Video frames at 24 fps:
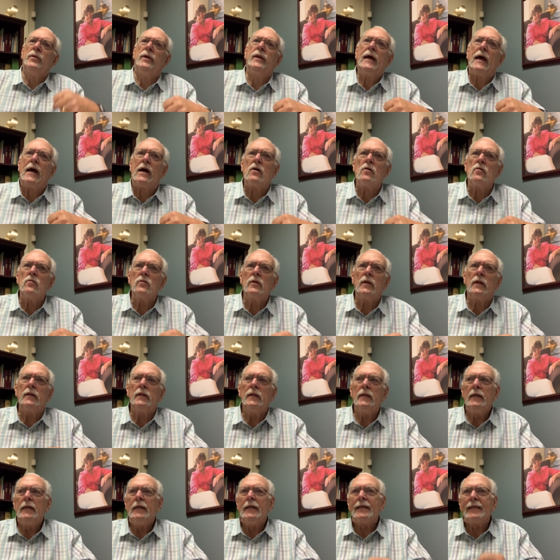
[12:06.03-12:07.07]
down and
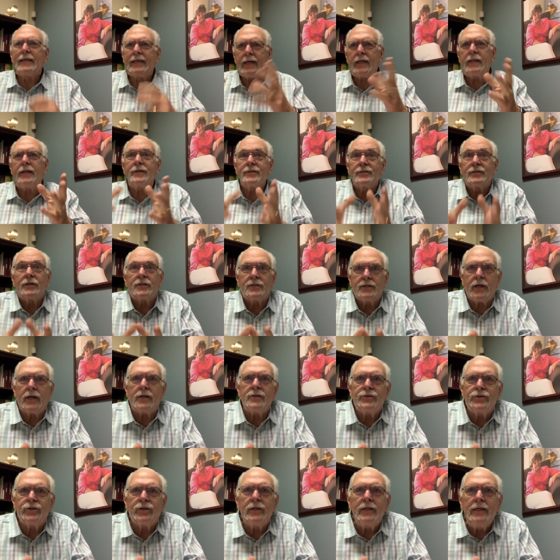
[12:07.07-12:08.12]
get his
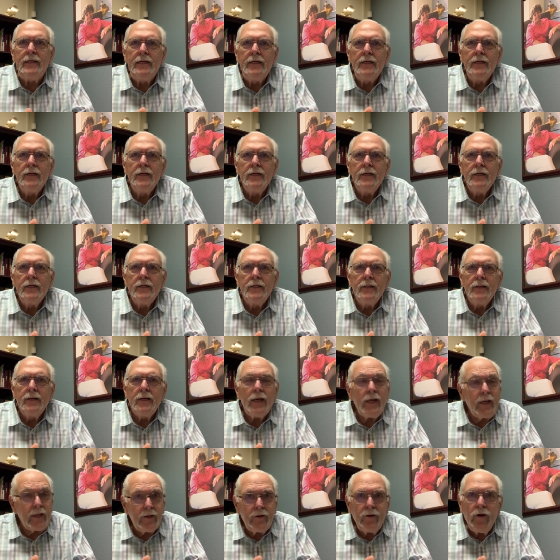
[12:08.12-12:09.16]
attention.
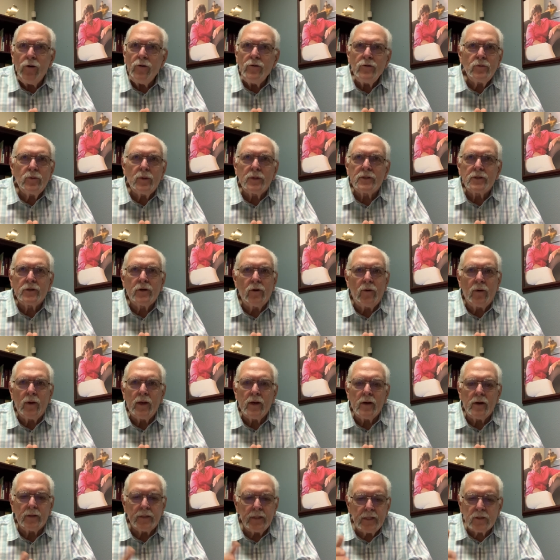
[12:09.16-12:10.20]
He knows what's going
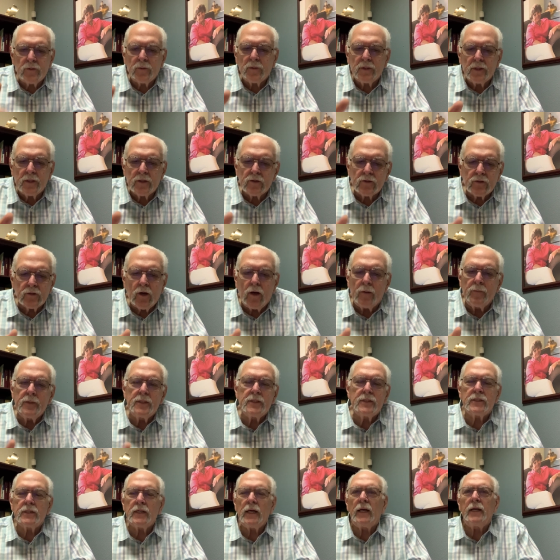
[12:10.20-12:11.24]
on. That's what the
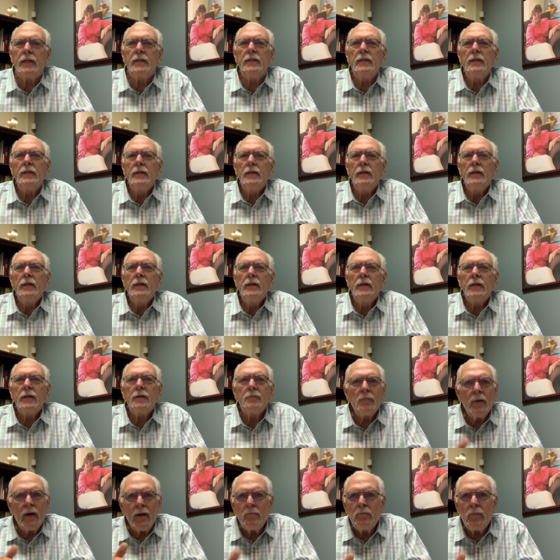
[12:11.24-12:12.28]
psalmist said. In
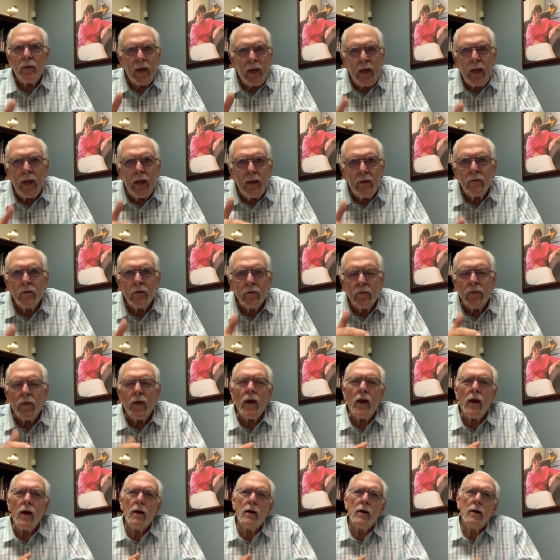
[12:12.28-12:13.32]
my pain, you're
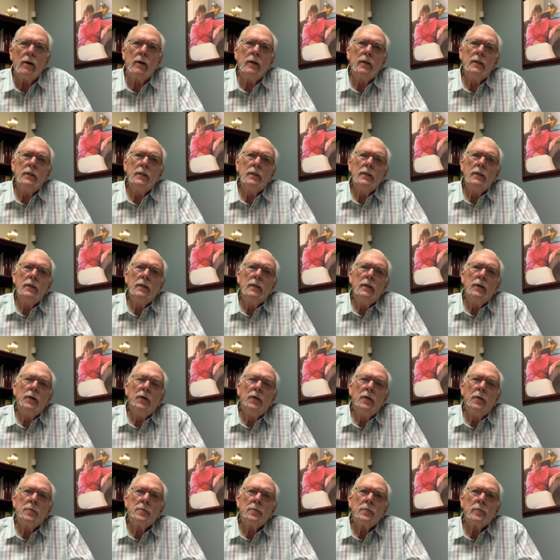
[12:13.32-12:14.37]
there.
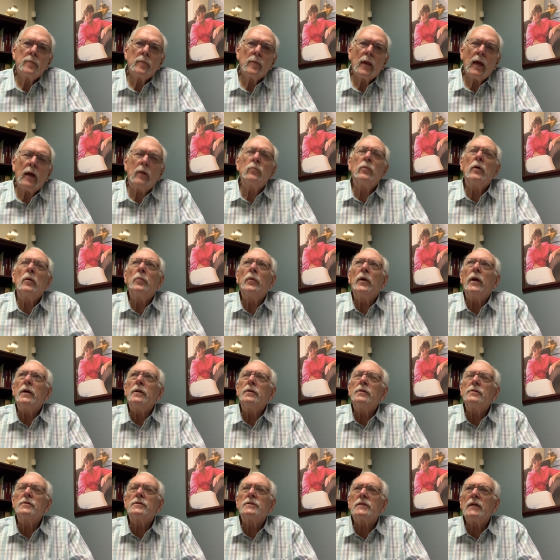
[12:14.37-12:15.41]
And when we
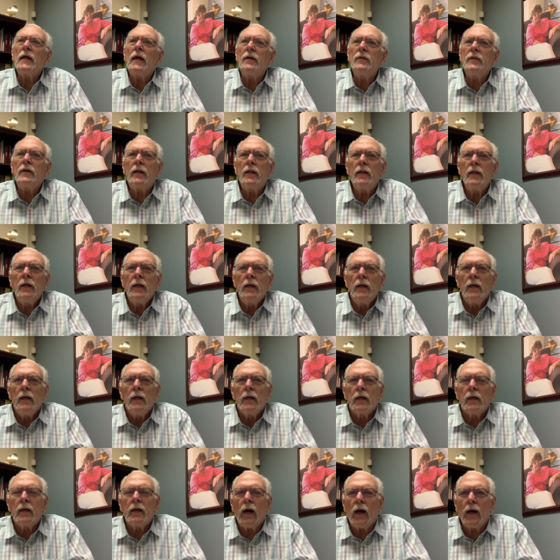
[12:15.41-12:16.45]
understand that
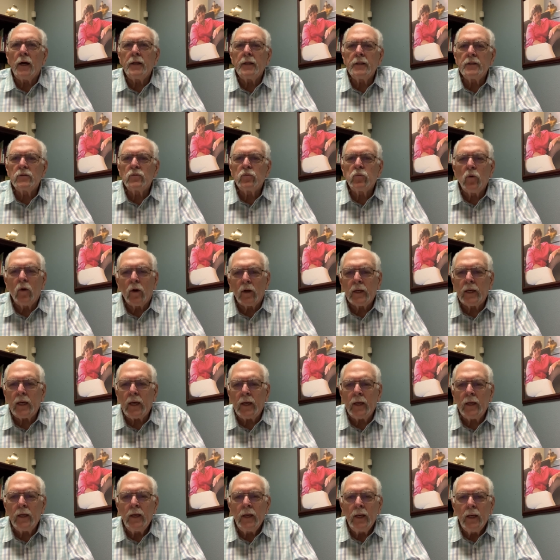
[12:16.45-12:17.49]
God is
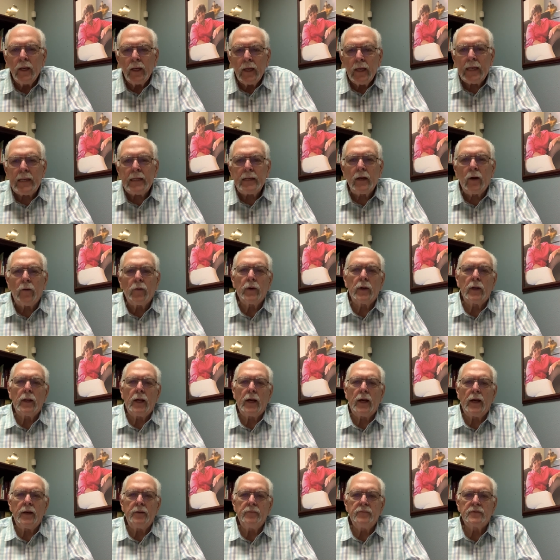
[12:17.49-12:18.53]
working in our
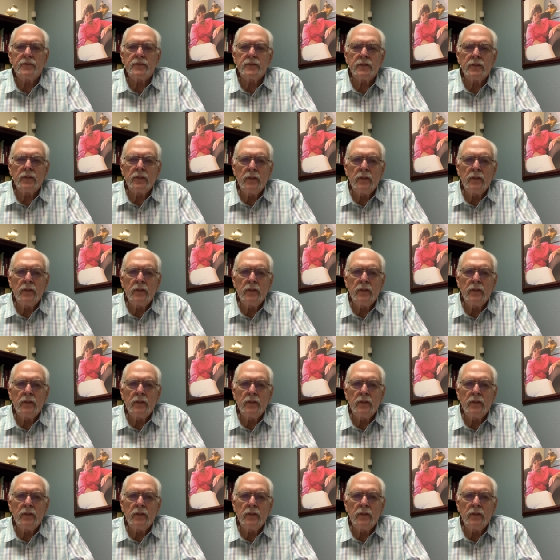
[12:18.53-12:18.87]
lives,